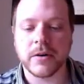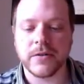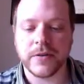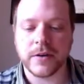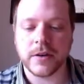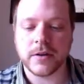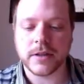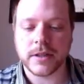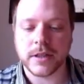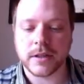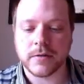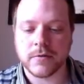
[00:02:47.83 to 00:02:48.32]

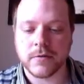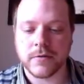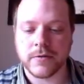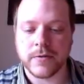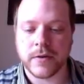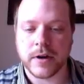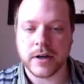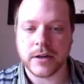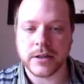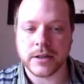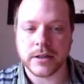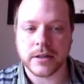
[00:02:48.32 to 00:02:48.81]
phone didn't
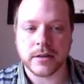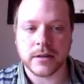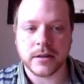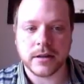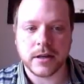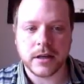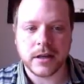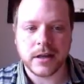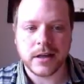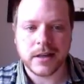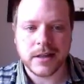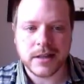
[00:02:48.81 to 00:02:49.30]
refresh, and
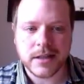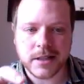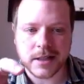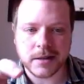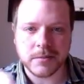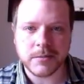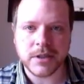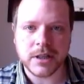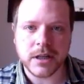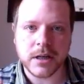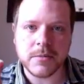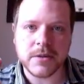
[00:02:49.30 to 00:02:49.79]

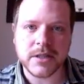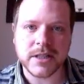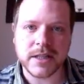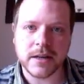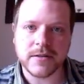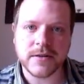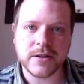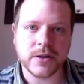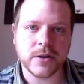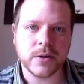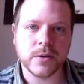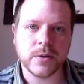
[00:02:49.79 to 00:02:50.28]
sometimes
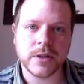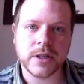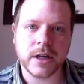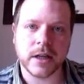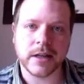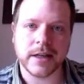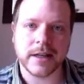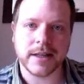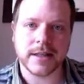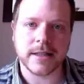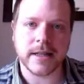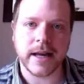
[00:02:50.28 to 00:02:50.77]
DevTools kind of
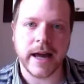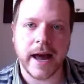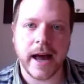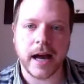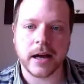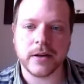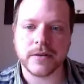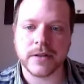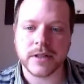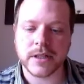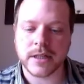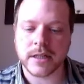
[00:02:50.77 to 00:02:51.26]
gets out
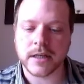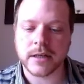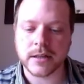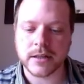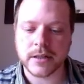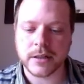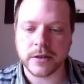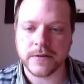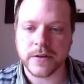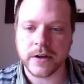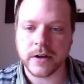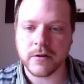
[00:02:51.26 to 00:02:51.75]
of sync,
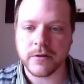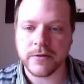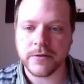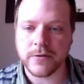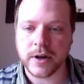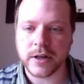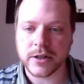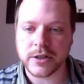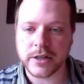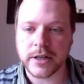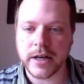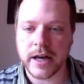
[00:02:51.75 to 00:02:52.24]
so if I hit
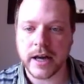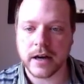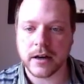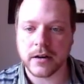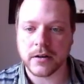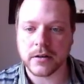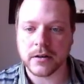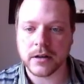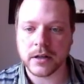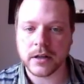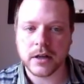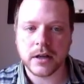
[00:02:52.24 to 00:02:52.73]
refresh
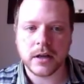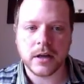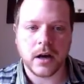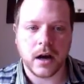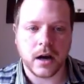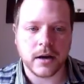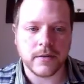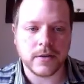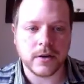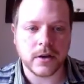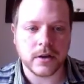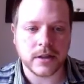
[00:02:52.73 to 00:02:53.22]
now,
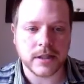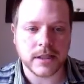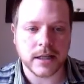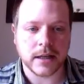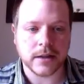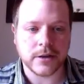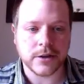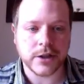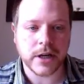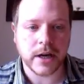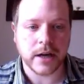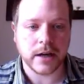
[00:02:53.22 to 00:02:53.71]
I've lost that
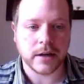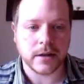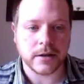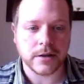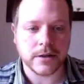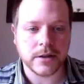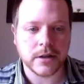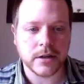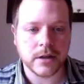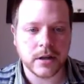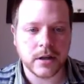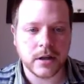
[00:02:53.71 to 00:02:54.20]

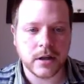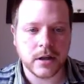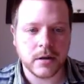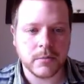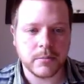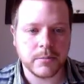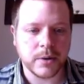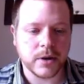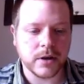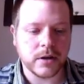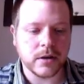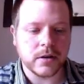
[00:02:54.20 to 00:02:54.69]
change.
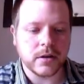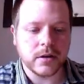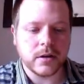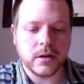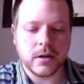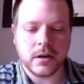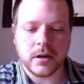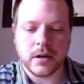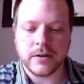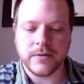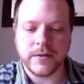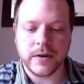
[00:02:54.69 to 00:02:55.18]
But
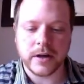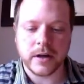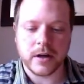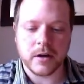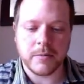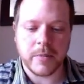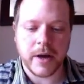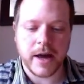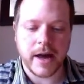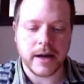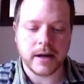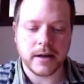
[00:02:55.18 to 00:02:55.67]
if I go
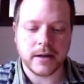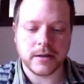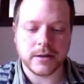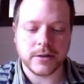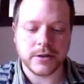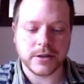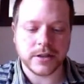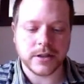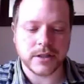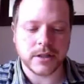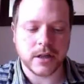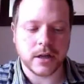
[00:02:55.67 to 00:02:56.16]
back and
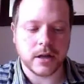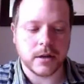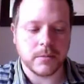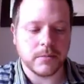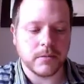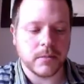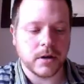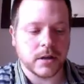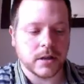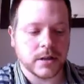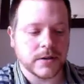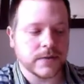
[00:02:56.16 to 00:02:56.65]
just type
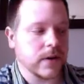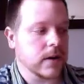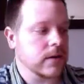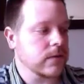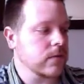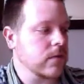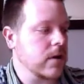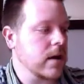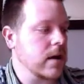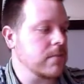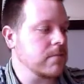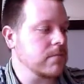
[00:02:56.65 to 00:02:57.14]
-5
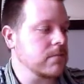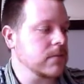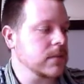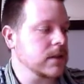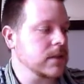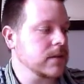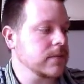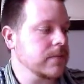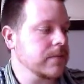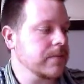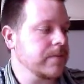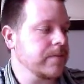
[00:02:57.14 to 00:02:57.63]

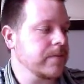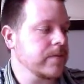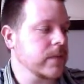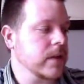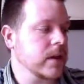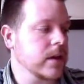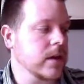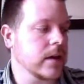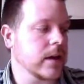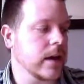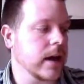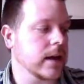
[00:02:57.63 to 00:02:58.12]
rems,
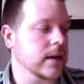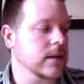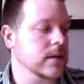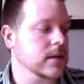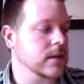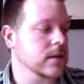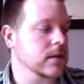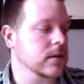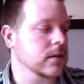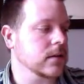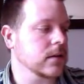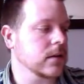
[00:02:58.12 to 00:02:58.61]
hit
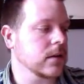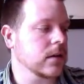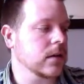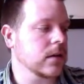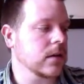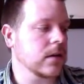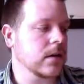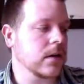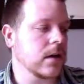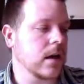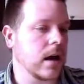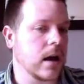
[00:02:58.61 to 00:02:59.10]
enter,
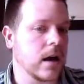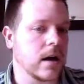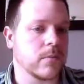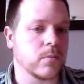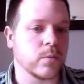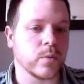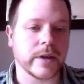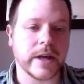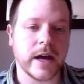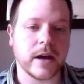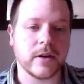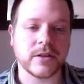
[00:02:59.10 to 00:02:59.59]

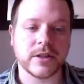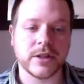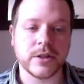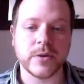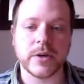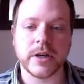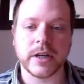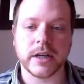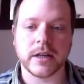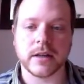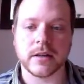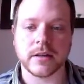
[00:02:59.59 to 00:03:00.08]
without
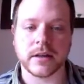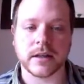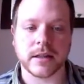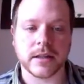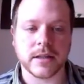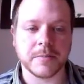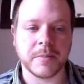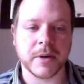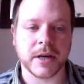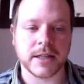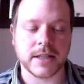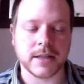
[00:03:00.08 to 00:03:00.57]
doing anything, it's
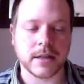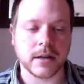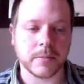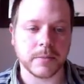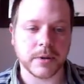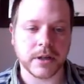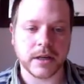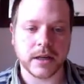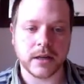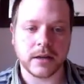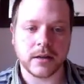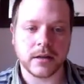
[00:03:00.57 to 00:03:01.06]
picked it up
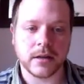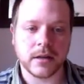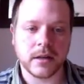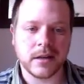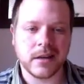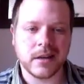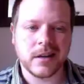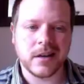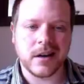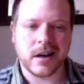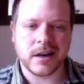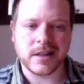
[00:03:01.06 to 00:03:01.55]
again.
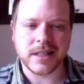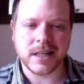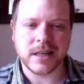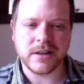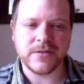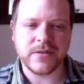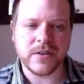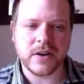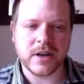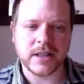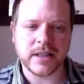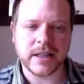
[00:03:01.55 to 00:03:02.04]
I tend to
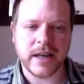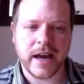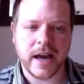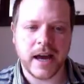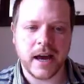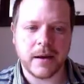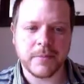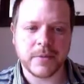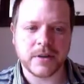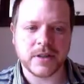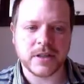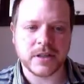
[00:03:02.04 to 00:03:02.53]
find that
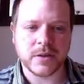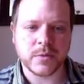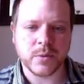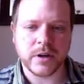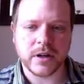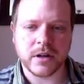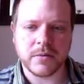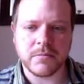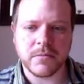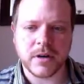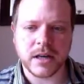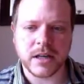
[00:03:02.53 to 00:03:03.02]
happens when
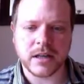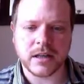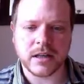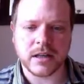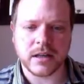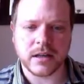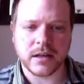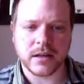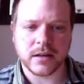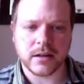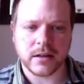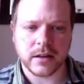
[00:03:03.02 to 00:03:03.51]
I'm
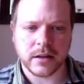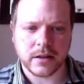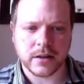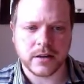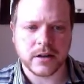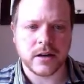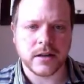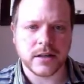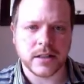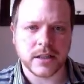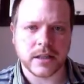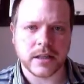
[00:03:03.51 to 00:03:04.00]
making like
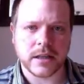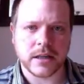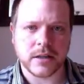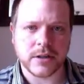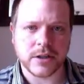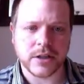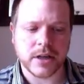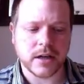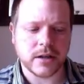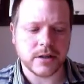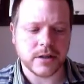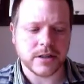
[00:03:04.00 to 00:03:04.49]
cursor key
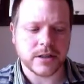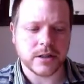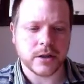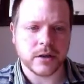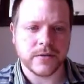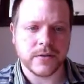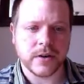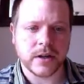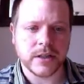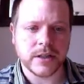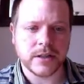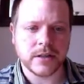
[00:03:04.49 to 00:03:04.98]
changes. So
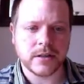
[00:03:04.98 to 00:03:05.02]
if I